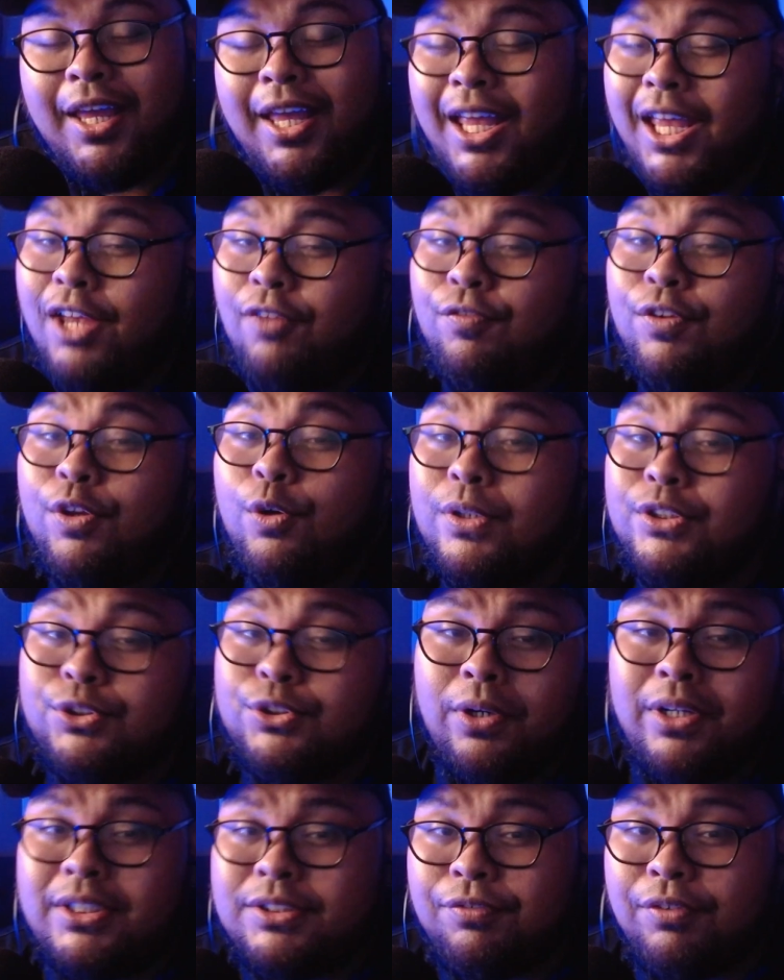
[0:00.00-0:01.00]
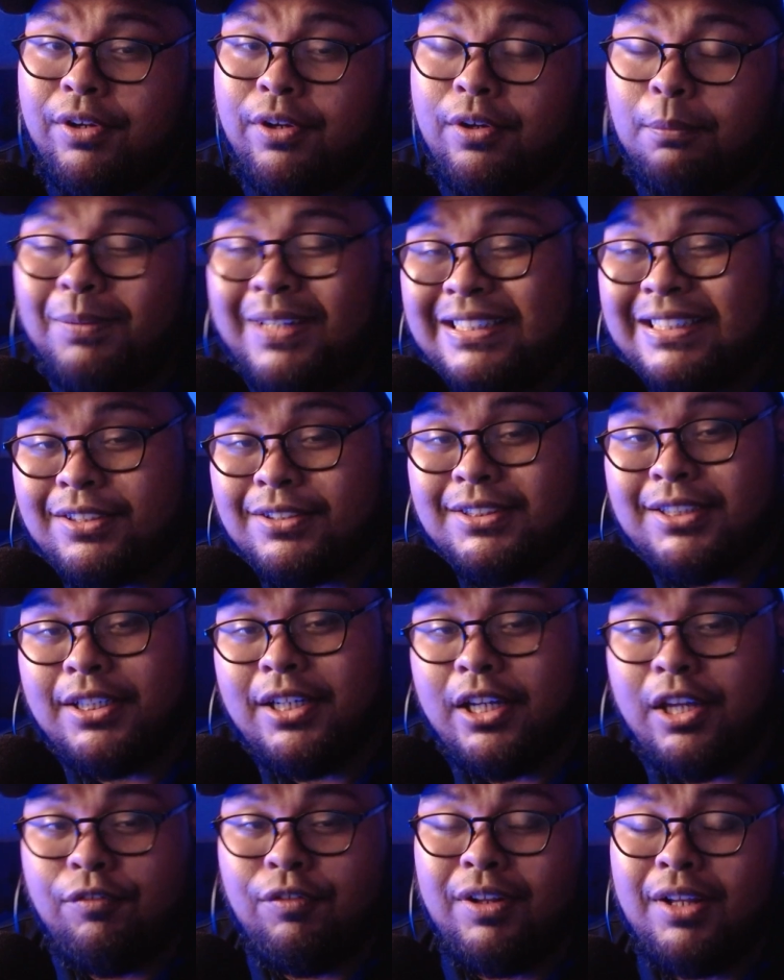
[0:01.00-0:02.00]
If you enjoyed this video, please consider
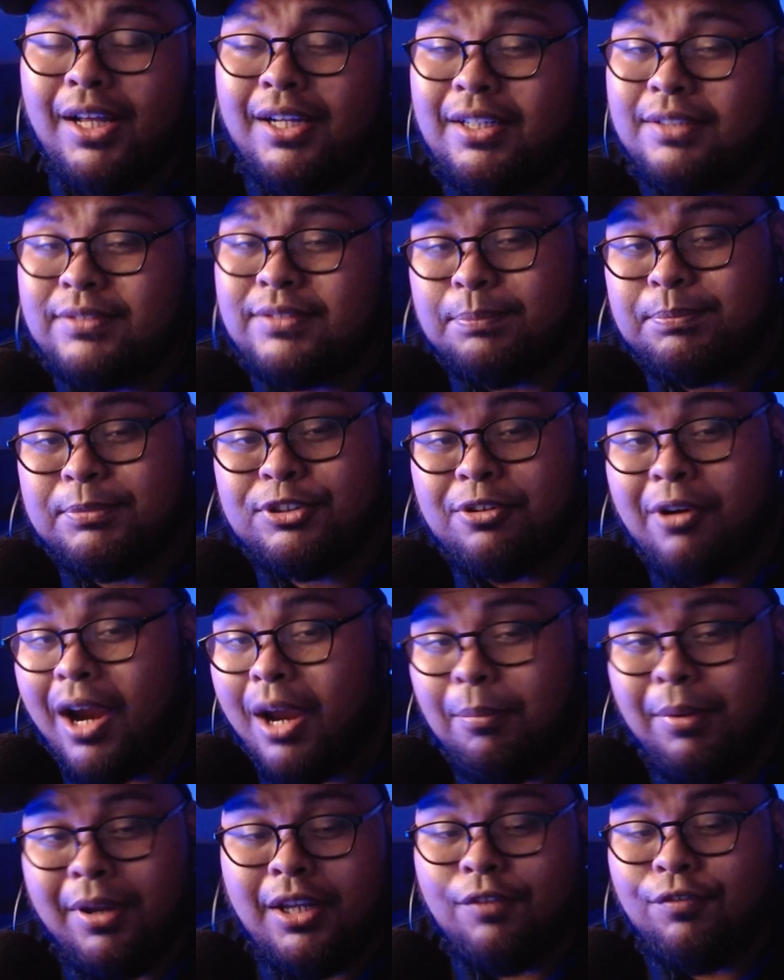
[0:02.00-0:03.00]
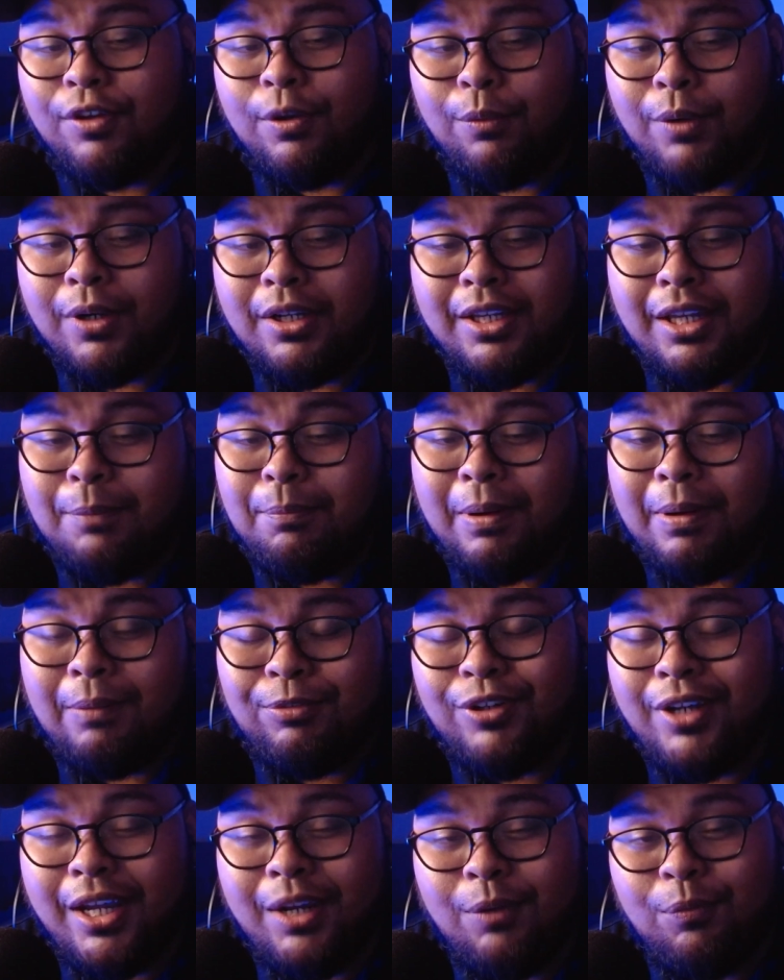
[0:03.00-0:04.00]
giving a like and subscribing if you want to keep up to
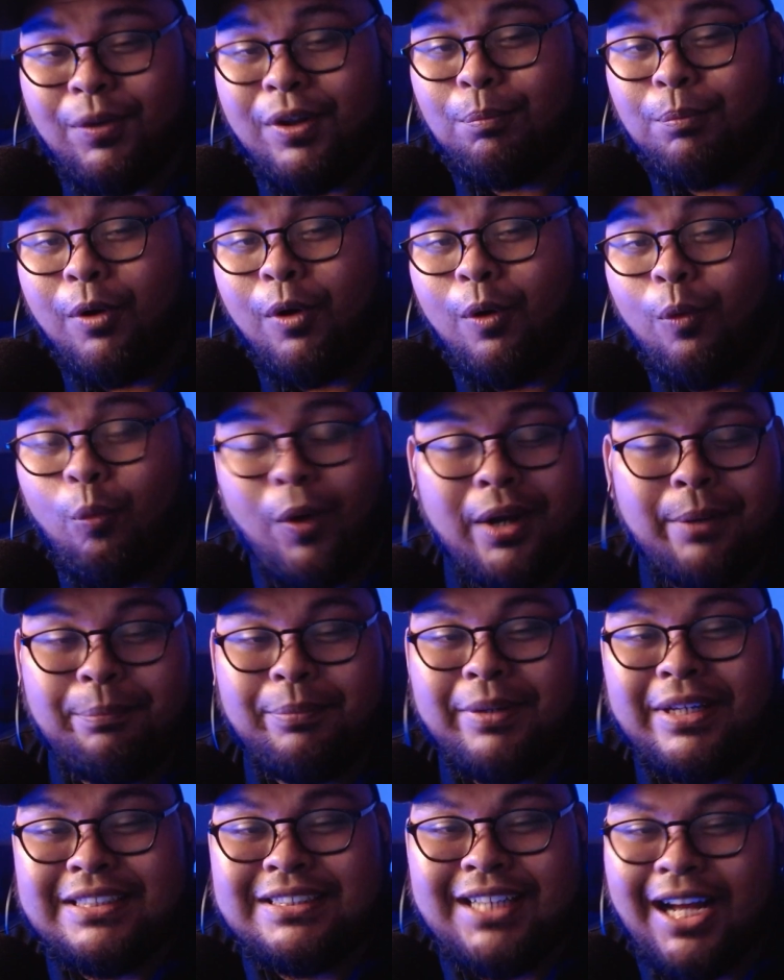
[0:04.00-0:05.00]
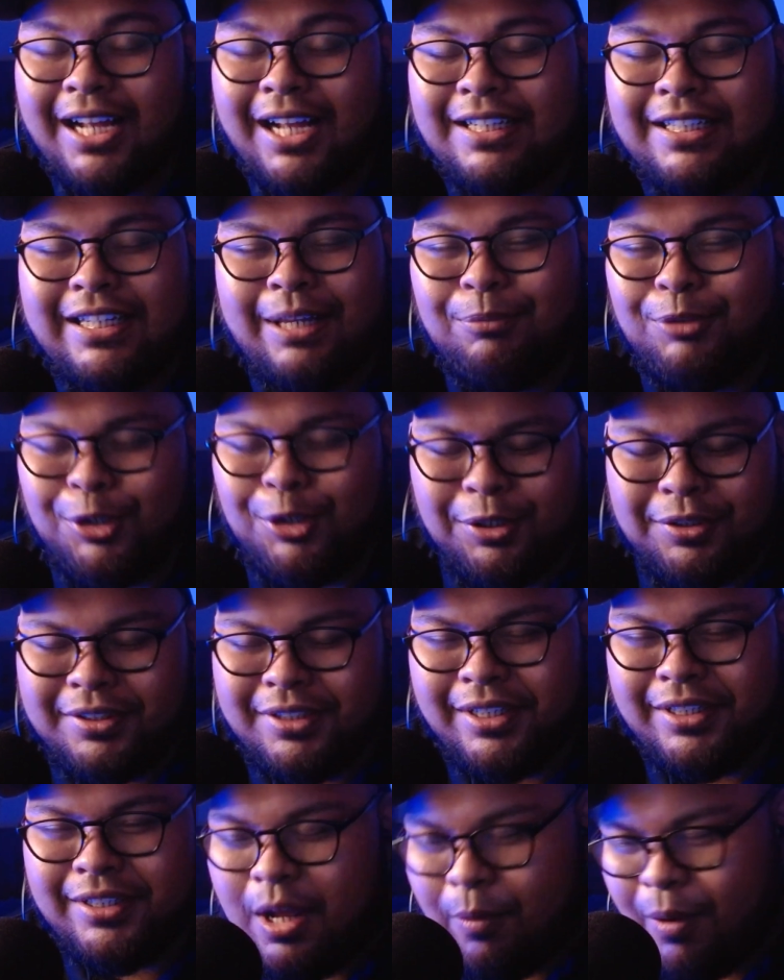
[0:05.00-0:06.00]
date with more One Piece card game
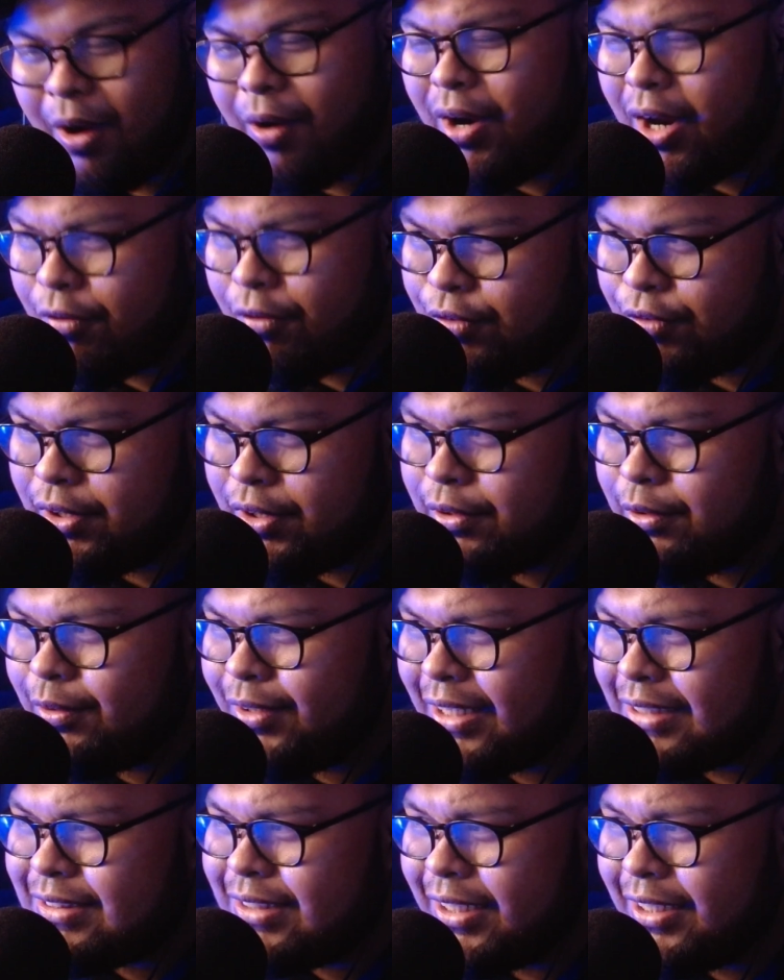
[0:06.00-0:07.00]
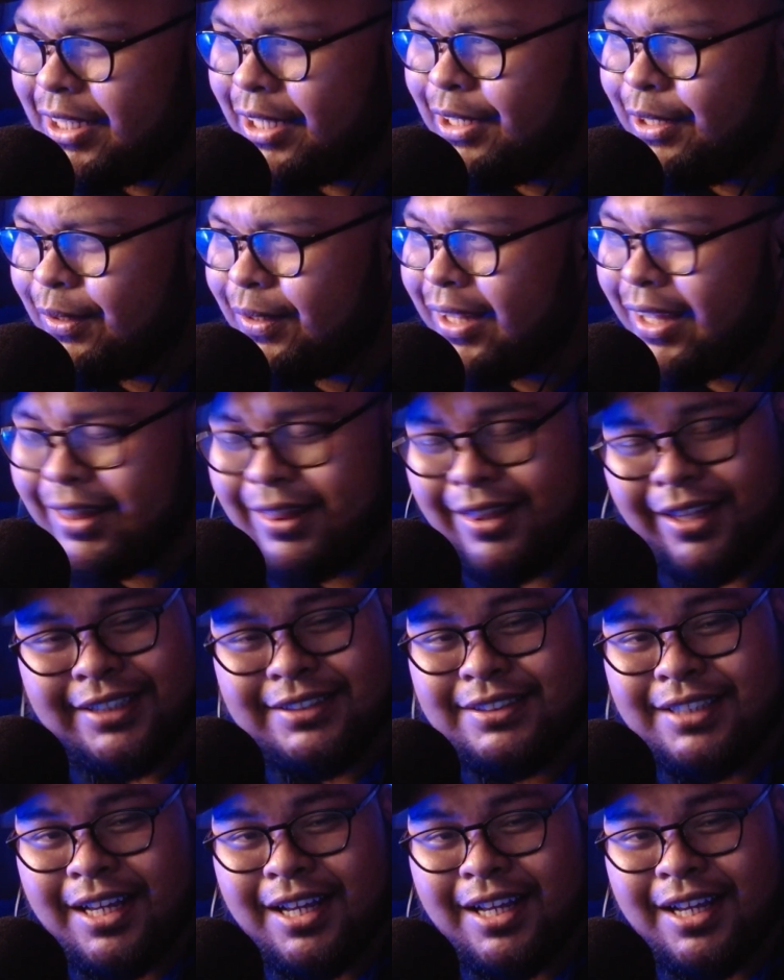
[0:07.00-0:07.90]
content. But without further ado, let's take a look at this